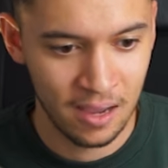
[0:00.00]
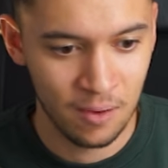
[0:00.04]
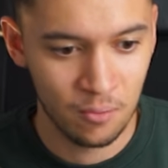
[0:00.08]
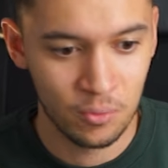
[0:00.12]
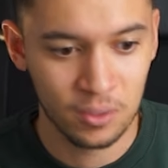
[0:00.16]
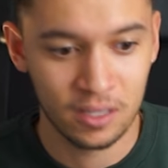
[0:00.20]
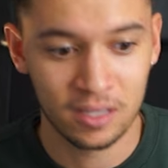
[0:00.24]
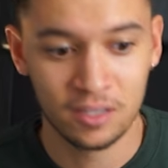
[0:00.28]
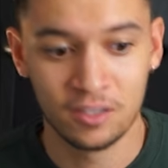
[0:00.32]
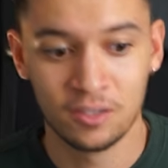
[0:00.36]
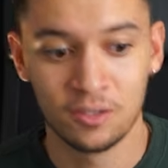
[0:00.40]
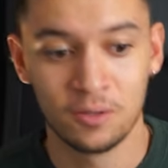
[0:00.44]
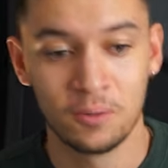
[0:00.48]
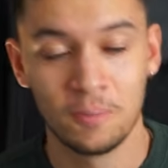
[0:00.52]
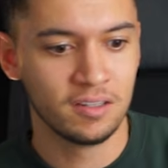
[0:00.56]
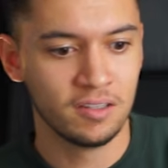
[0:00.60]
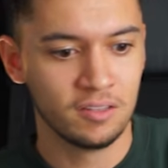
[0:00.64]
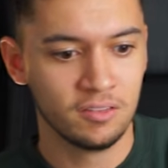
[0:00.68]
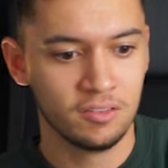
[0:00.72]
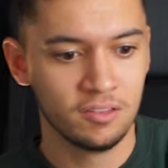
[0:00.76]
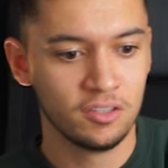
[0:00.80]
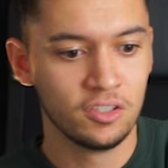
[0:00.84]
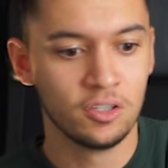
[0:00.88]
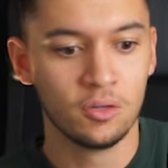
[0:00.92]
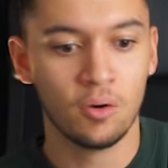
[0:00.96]
We can do
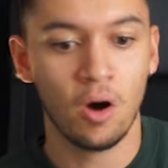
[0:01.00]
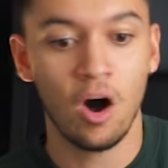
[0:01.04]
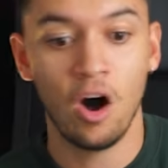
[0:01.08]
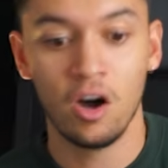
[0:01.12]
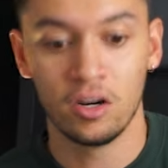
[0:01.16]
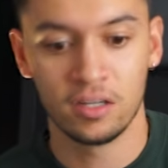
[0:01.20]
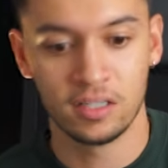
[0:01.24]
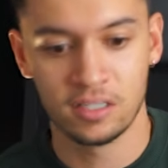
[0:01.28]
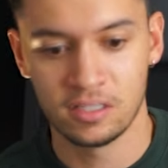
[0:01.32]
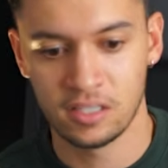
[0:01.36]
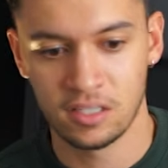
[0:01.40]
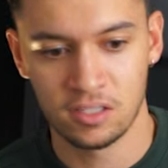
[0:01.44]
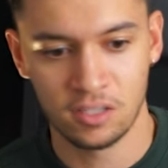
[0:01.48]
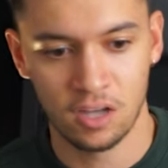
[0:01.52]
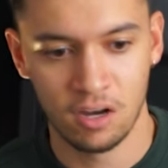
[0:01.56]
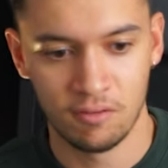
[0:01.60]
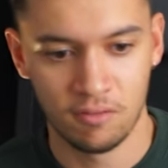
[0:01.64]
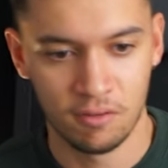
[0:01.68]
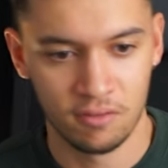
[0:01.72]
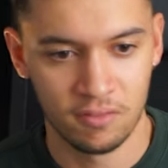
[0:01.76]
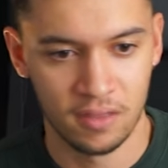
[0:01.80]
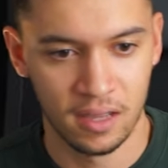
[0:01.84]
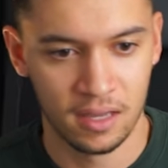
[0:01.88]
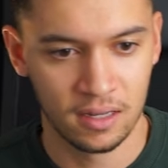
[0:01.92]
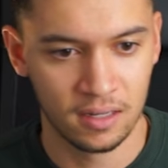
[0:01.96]
new audiences off
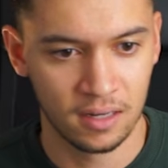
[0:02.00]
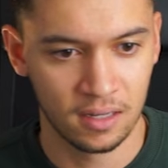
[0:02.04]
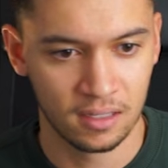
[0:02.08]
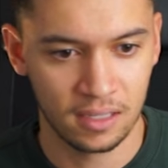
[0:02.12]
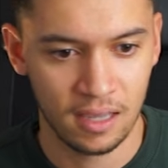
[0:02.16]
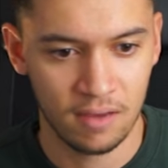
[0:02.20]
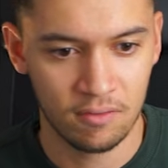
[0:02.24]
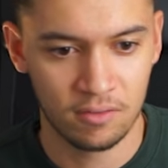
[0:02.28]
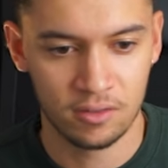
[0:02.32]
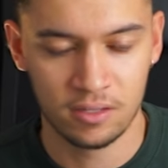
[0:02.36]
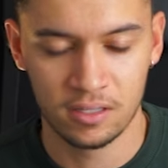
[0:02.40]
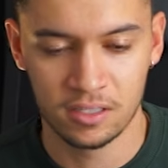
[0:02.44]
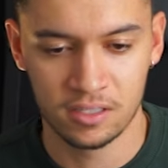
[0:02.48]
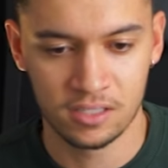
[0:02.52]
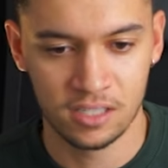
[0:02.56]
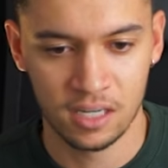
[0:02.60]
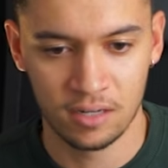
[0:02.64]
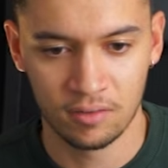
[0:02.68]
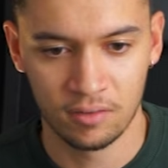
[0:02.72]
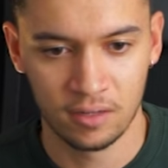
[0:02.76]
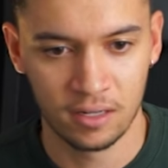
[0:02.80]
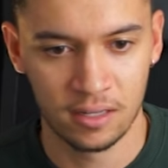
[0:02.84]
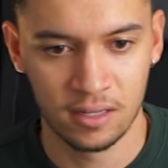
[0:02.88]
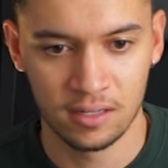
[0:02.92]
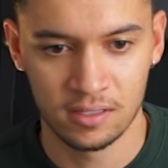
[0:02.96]
of that, like everything's
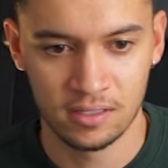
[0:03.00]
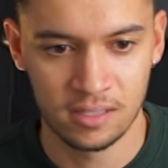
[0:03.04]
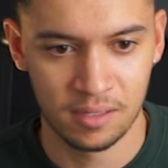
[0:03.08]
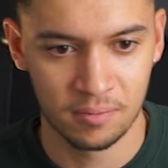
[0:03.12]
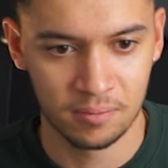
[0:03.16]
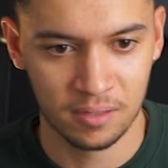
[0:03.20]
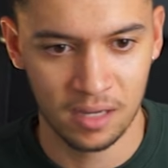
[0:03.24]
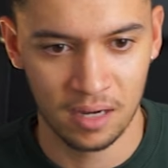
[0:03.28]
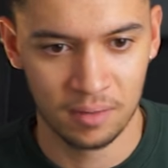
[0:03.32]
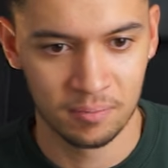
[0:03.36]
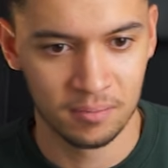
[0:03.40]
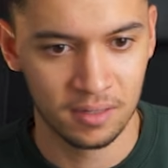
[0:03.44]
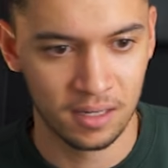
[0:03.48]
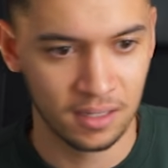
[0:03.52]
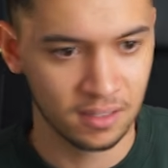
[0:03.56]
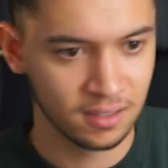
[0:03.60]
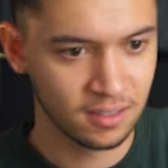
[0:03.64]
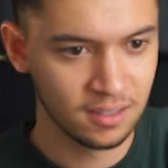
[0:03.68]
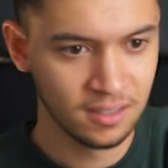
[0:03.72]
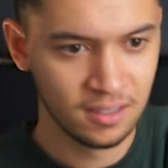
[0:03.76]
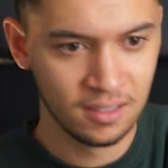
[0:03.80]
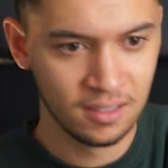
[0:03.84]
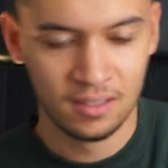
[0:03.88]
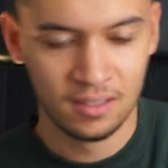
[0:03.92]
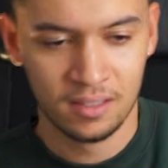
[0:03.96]
generated at the same time. Like
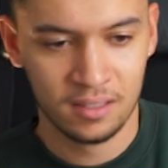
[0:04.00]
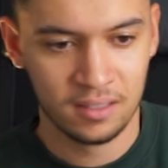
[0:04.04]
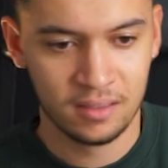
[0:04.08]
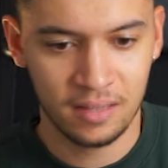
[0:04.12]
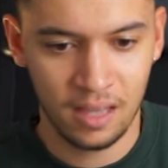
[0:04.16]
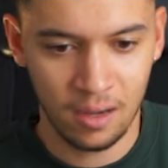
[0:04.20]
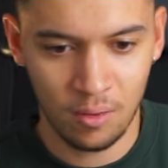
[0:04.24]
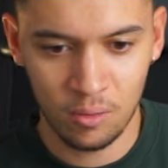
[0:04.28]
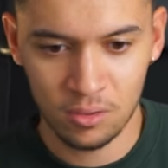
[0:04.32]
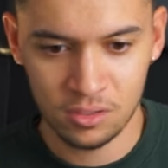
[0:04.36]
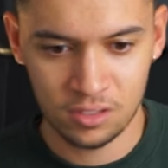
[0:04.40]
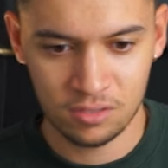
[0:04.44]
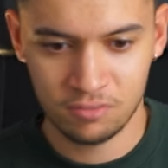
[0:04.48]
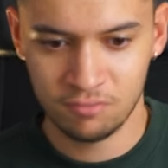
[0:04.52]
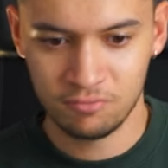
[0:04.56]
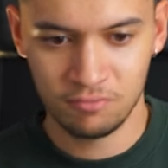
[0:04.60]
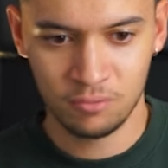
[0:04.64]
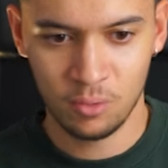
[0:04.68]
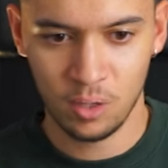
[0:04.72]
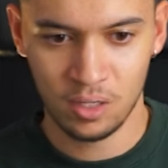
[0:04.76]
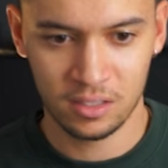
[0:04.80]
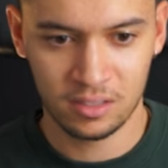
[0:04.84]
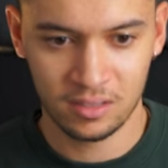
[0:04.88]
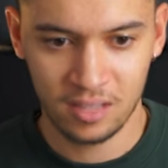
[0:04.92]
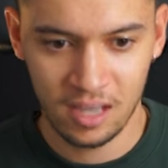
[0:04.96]
that was
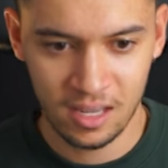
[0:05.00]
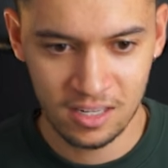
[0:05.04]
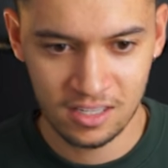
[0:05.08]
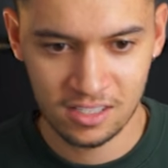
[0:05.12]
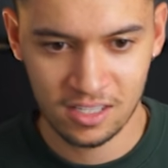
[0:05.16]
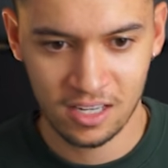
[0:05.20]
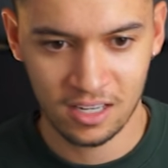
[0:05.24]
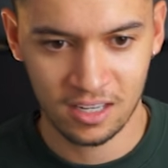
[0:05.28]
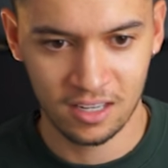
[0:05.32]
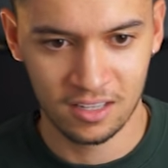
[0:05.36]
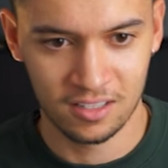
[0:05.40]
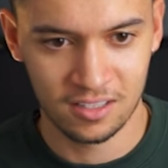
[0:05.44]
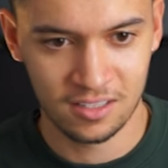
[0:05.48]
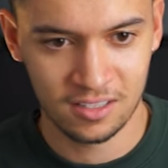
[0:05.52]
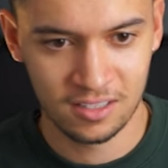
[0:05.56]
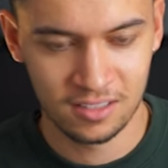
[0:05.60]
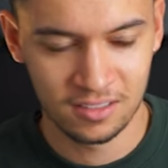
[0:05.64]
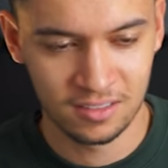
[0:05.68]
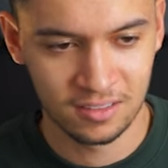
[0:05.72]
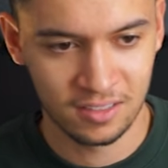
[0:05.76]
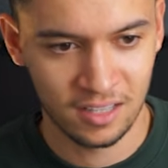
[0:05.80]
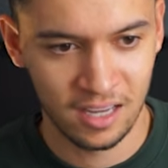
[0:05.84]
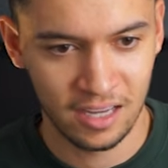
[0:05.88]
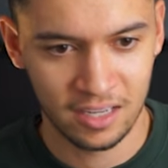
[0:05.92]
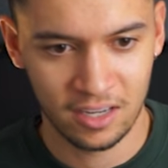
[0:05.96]
what, 10 seconds?
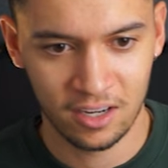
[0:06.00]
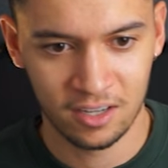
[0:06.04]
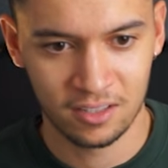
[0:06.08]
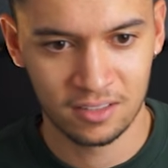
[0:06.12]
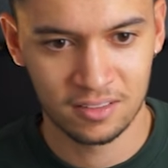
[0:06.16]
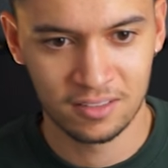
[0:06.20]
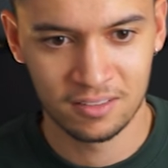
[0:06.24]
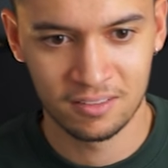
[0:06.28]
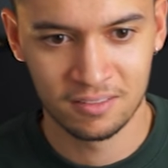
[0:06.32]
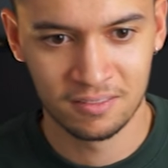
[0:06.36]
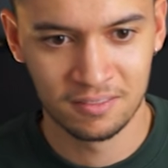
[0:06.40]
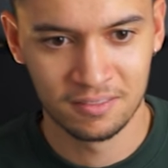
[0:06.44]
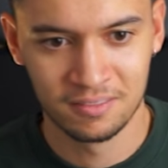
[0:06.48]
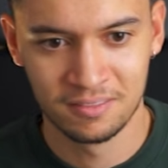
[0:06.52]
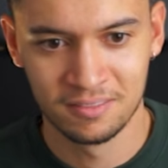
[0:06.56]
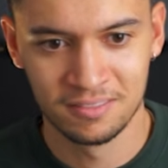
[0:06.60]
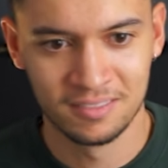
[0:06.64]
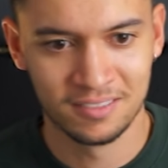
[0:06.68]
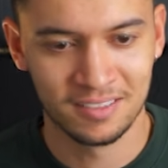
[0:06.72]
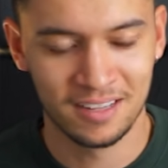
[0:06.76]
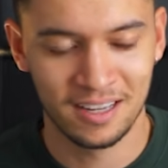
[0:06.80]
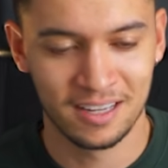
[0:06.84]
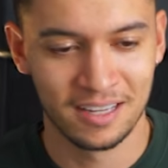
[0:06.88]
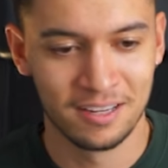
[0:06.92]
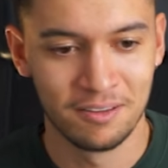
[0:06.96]
I got
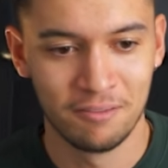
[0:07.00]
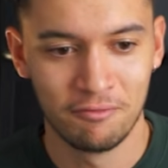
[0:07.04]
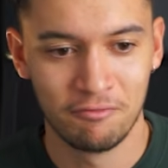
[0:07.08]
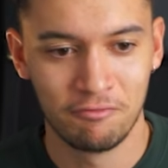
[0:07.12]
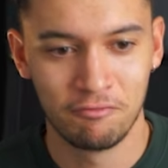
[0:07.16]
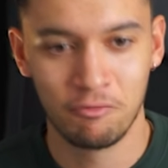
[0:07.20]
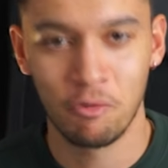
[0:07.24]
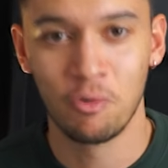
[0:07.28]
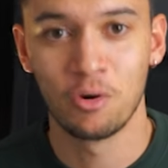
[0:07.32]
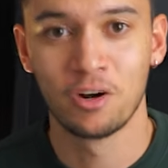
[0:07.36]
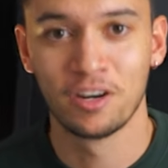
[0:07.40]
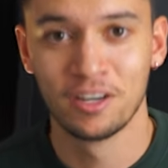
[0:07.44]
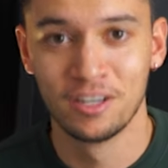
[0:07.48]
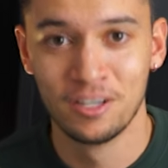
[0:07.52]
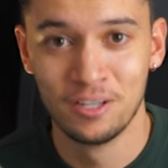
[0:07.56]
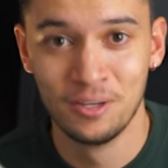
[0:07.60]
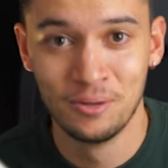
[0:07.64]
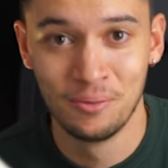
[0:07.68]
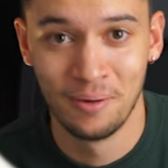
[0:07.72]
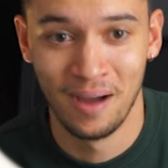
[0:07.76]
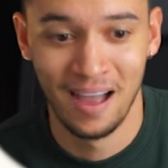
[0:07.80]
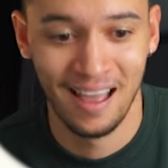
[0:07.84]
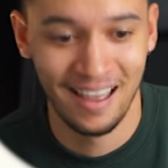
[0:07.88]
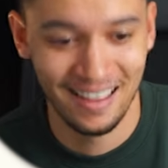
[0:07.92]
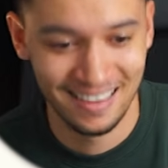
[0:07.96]
like 40
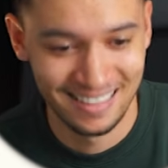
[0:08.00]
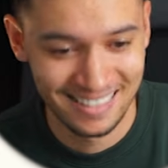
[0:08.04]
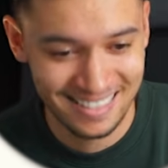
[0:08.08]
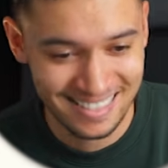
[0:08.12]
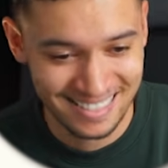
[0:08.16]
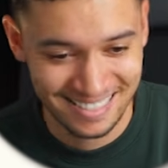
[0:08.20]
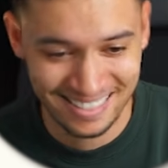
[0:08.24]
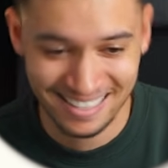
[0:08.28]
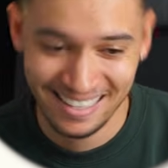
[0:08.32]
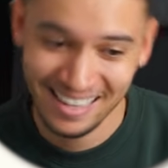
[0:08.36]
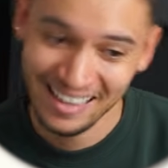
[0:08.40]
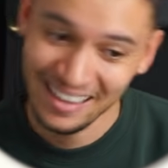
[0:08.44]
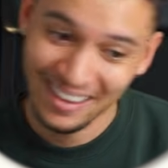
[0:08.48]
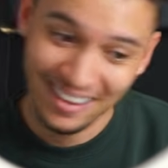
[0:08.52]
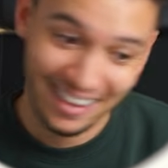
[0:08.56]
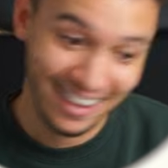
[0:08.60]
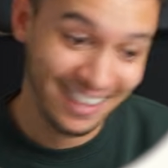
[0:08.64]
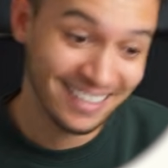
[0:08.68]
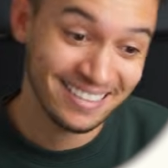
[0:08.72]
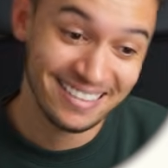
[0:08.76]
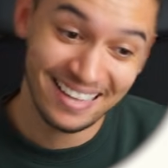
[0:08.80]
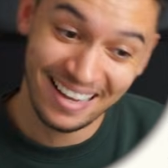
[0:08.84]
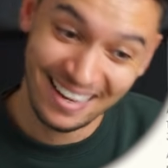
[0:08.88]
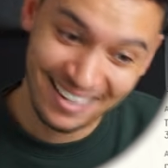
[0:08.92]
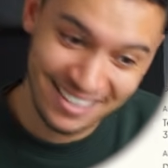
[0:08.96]
new ads.
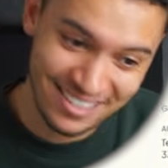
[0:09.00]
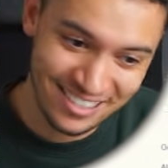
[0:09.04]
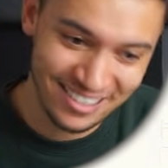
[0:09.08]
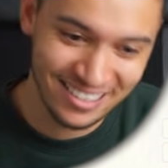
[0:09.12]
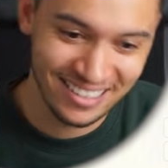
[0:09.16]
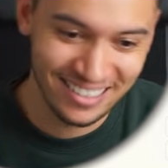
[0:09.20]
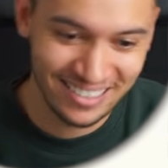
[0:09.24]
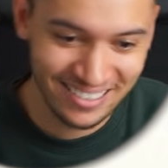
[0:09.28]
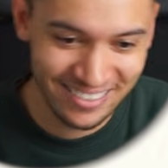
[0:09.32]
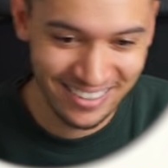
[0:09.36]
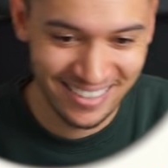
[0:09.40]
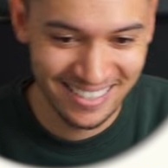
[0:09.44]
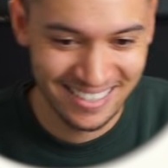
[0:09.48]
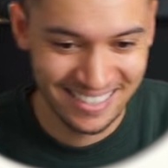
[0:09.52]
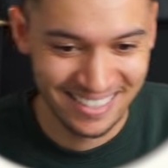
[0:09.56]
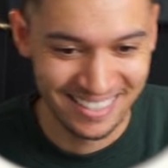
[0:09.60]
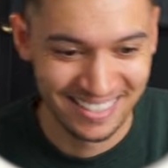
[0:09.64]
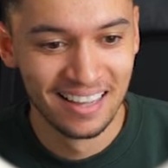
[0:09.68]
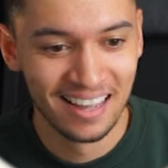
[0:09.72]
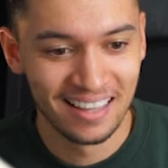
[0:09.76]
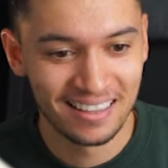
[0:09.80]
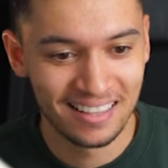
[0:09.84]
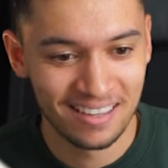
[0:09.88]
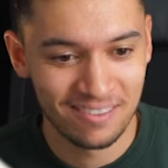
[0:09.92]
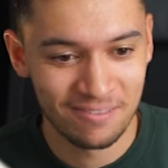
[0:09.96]
That's actually crazy.
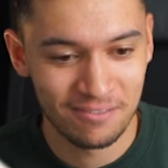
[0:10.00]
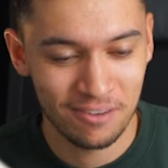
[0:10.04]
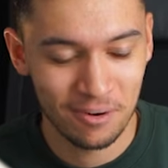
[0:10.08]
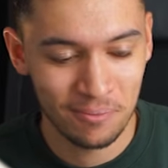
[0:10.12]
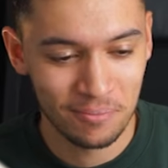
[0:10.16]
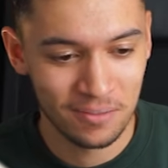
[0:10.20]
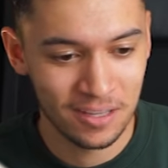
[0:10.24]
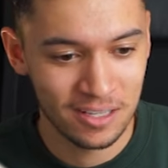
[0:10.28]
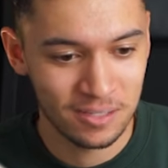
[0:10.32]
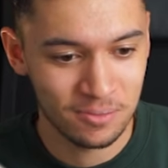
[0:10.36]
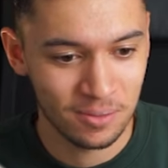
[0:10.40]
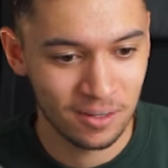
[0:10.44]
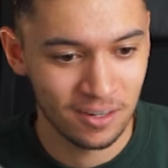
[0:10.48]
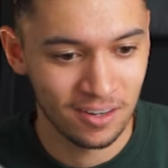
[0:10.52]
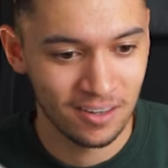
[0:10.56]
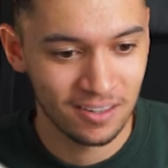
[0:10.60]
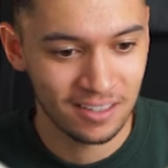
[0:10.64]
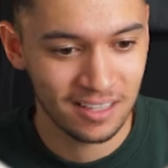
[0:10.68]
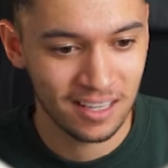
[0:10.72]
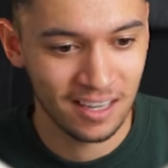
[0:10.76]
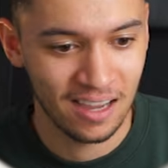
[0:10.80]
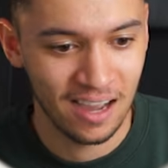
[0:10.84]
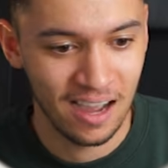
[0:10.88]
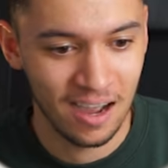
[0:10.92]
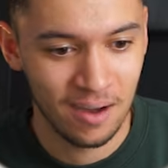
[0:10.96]
And then from this one,
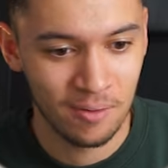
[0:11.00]
okay, I